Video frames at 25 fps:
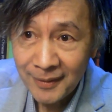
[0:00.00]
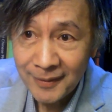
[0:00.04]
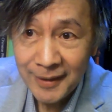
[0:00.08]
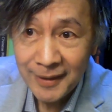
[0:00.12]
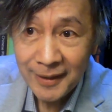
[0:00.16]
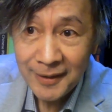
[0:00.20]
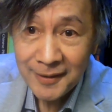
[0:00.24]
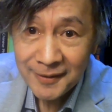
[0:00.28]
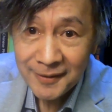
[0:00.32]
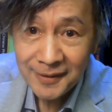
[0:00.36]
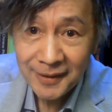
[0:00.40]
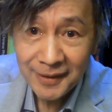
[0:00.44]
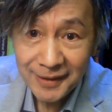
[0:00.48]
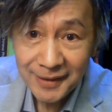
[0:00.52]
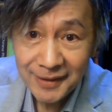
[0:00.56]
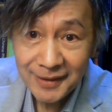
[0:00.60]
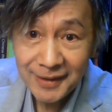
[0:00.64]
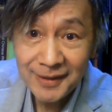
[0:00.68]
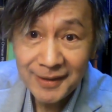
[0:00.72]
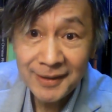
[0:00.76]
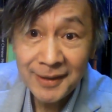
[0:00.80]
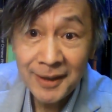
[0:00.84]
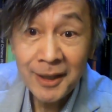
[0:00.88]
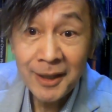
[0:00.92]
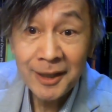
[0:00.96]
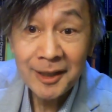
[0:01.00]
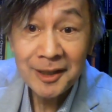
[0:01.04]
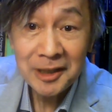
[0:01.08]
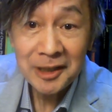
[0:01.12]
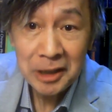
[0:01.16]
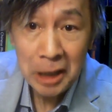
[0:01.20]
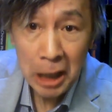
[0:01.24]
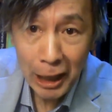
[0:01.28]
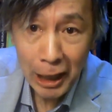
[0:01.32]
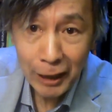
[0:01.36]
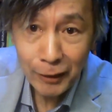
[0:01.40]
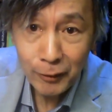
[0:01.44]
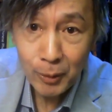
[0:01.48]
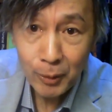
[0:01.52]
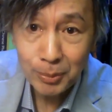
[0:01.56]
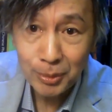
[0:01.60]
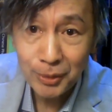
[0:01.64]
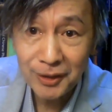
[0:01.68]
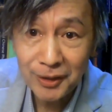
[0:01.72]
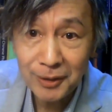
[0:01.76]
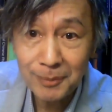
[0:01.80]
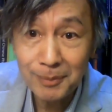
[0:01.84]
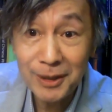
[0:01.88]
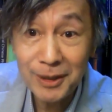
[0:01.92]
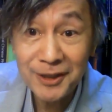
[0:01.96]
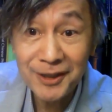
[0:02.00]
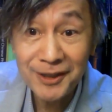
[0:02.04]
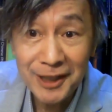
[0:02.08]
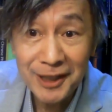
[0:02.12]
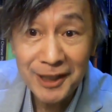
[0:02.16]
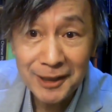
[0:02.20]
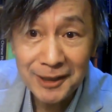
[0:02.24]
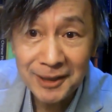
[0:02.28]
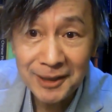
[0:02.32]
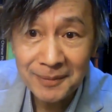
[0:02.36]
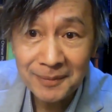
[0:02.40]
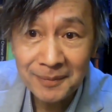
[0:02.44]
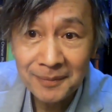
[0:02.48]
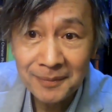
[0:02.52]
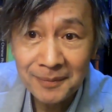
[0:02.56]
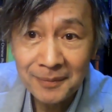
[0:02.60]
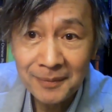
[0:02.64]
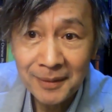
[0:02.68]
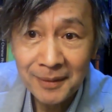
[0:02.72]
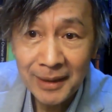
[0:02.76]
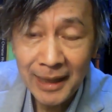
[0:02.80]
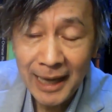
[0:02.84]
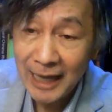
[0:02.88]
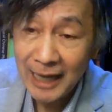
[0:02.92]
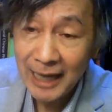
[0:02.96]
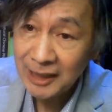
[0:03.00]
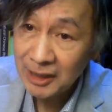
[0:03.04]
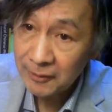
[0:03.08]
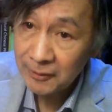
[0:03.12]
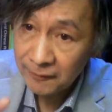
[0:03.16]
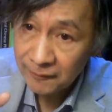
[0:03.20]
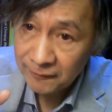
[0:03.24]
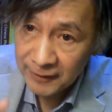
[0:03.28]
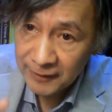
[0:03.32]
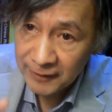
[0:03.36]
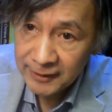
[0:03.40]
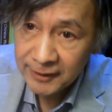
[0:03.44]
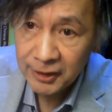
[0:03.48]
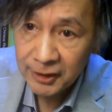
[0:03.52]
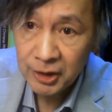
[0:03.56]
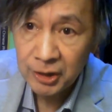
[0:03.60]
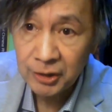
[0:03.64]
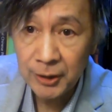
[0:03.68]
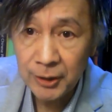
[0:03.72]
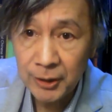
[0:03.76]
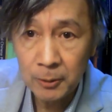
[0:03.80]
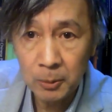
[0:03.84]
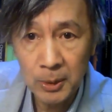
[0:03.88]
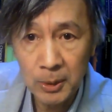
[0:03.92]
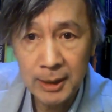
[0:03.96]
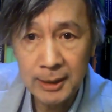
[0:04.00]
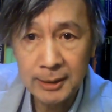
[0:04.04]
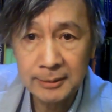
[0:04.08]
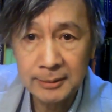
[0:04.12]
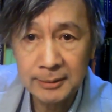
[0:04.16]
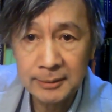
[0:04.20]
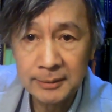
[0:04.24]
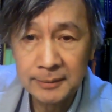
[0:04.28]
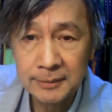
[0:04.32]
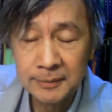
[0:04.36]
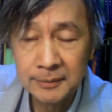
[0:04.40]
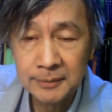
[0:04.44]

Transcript: This is terribly misleading and physically wrong.